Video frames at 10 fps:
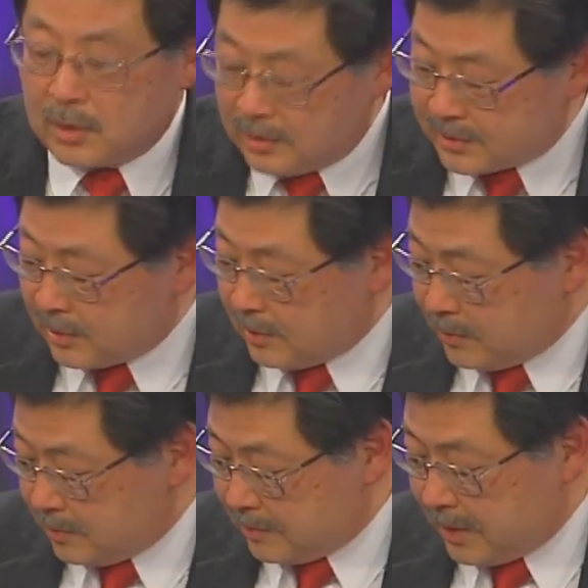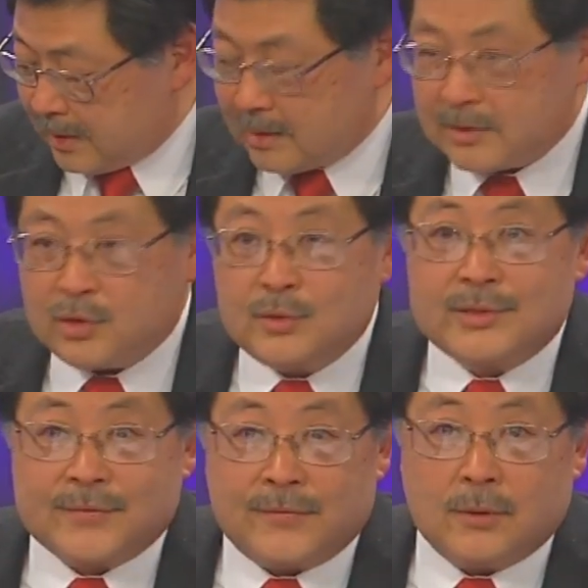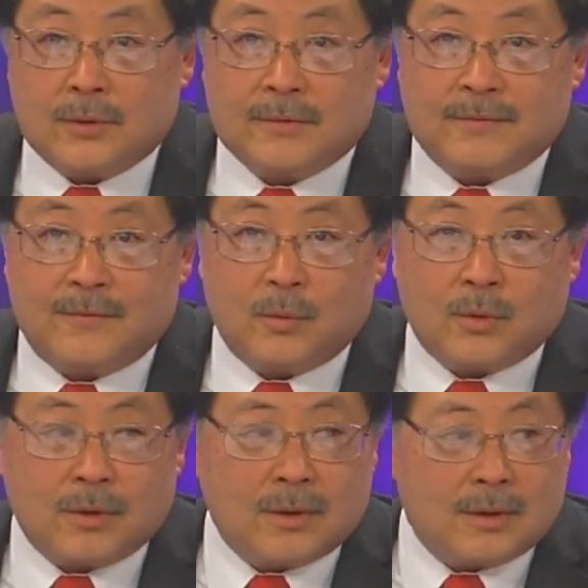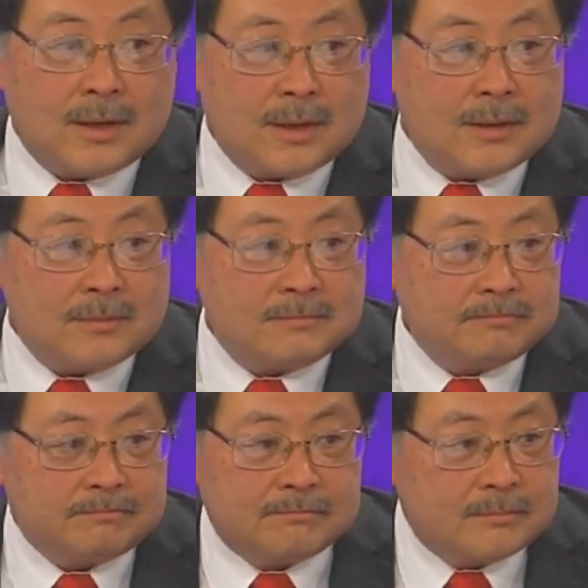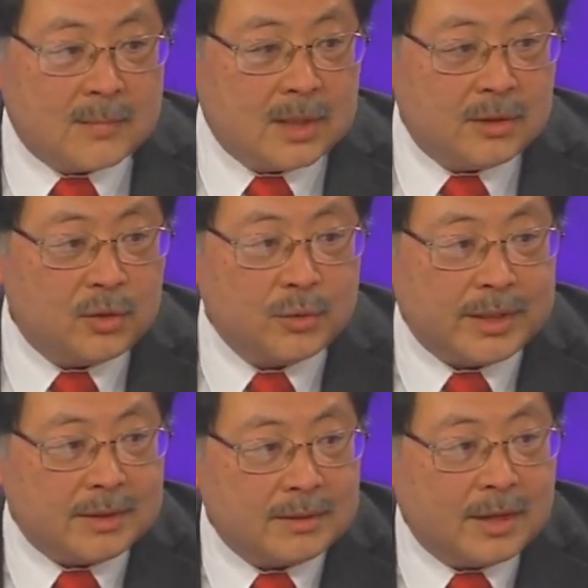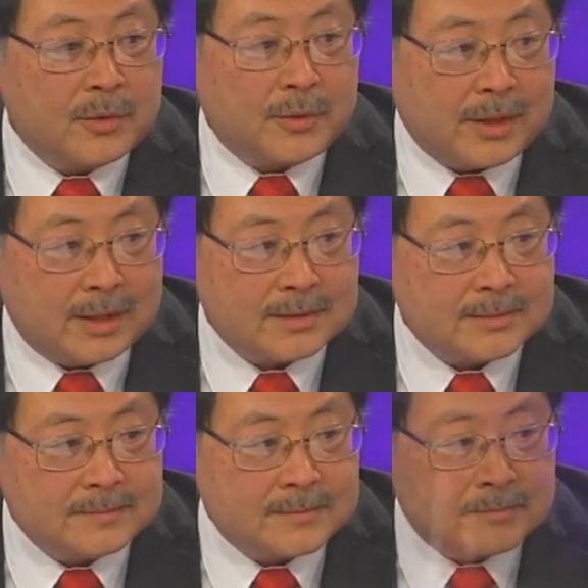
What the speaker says: are also useful for doing other things.